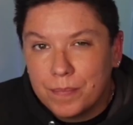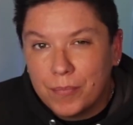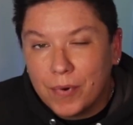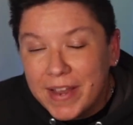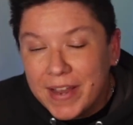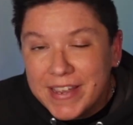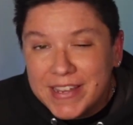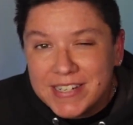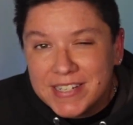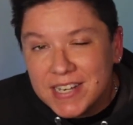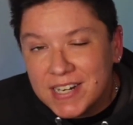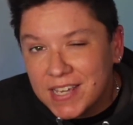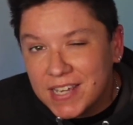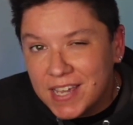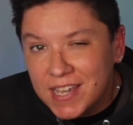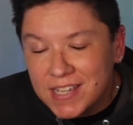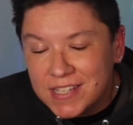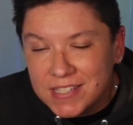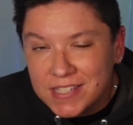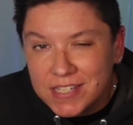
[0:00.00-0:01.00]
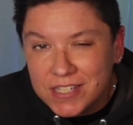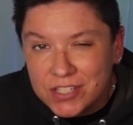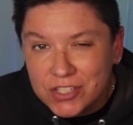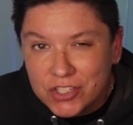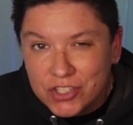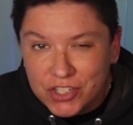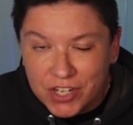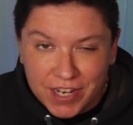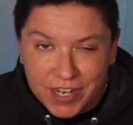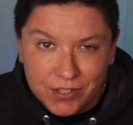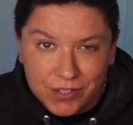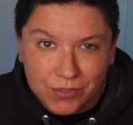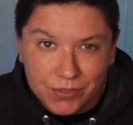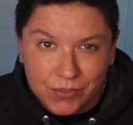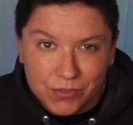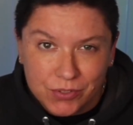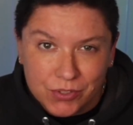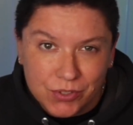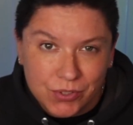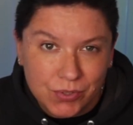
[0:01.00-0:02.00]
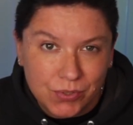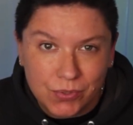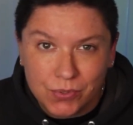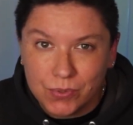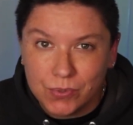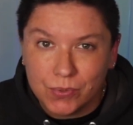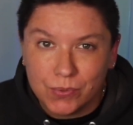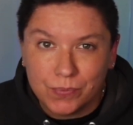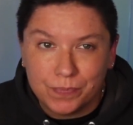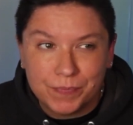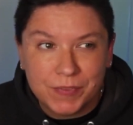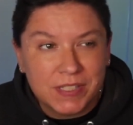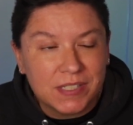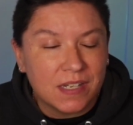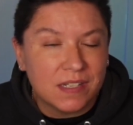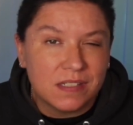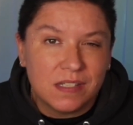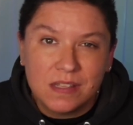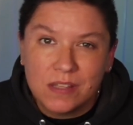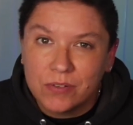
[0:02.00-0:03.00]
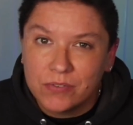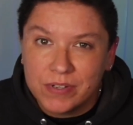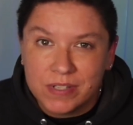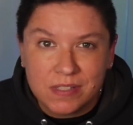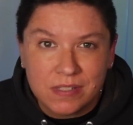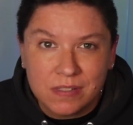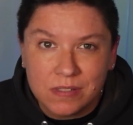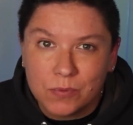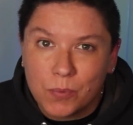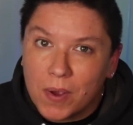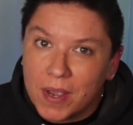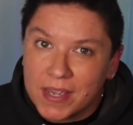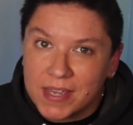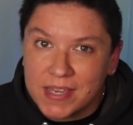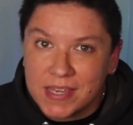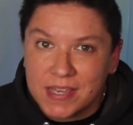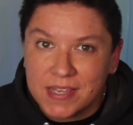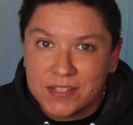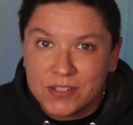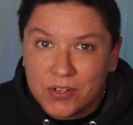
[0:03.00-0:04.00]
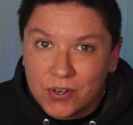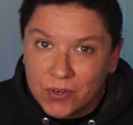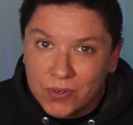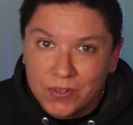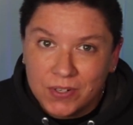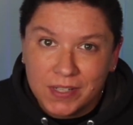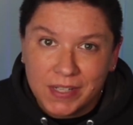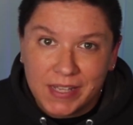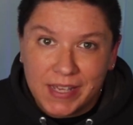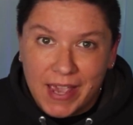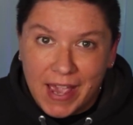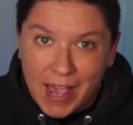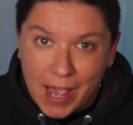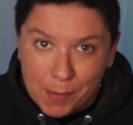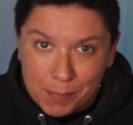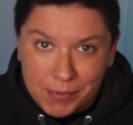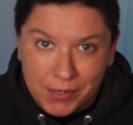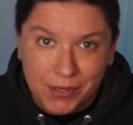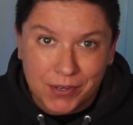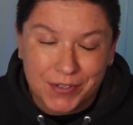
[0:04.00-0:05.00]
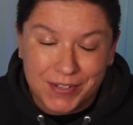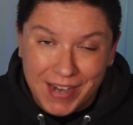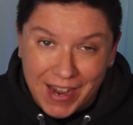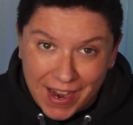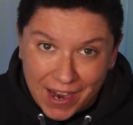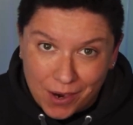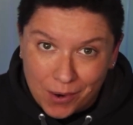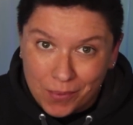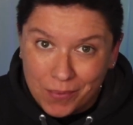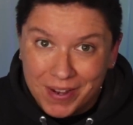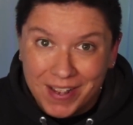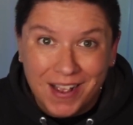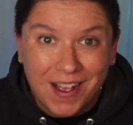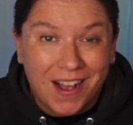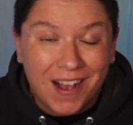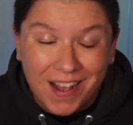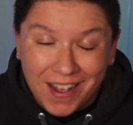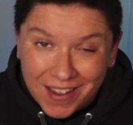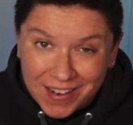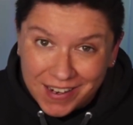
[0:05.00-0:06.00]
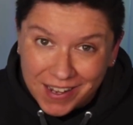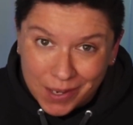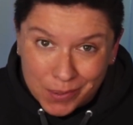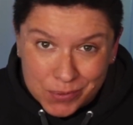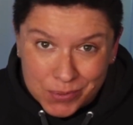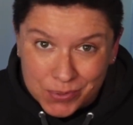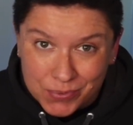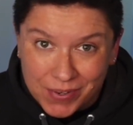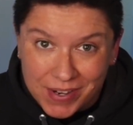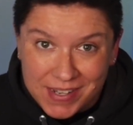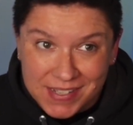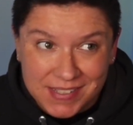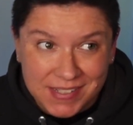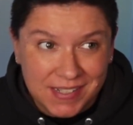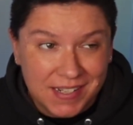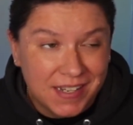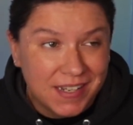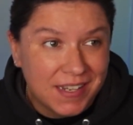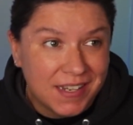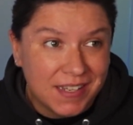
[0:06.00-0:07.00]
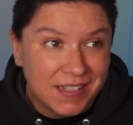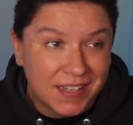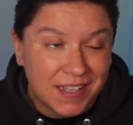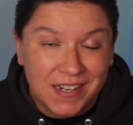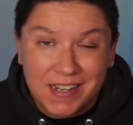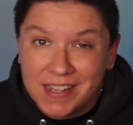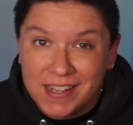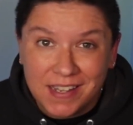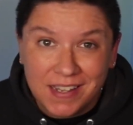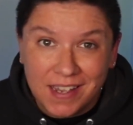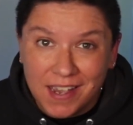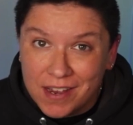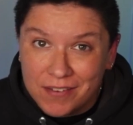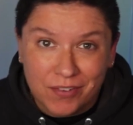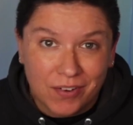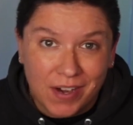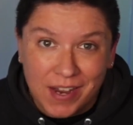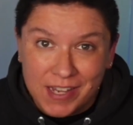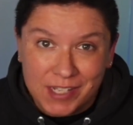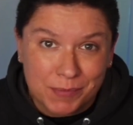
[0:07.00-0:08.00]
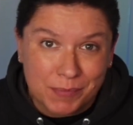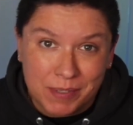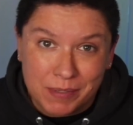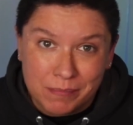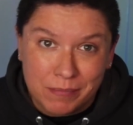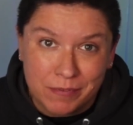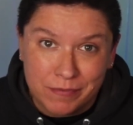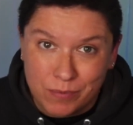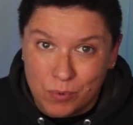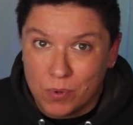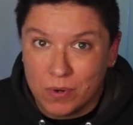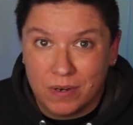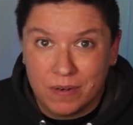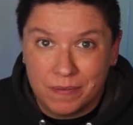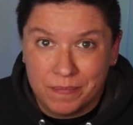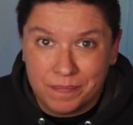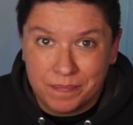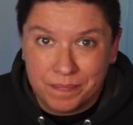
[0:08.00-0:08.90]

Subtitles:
Brian dedicates his channel to discussing the reasons why he's currently happier now on house arrest than he ever has been before.